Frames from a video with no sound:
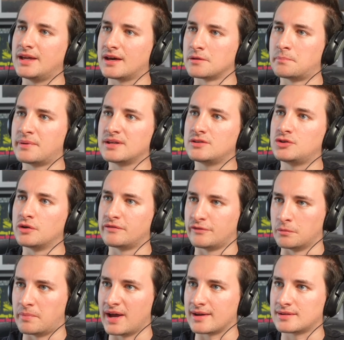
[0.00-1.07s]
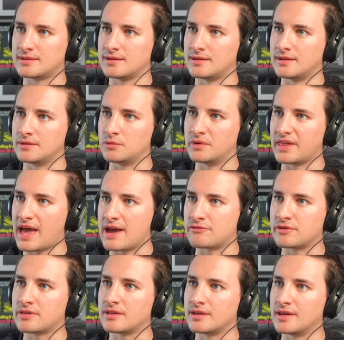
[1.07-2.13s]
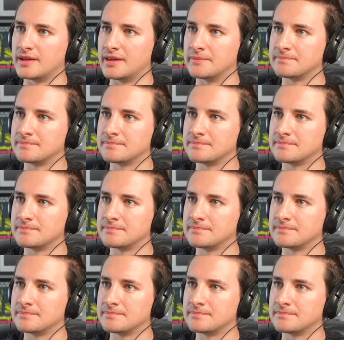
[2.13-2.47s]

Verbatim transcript: a big duffel bag, didn't he, with everything in it?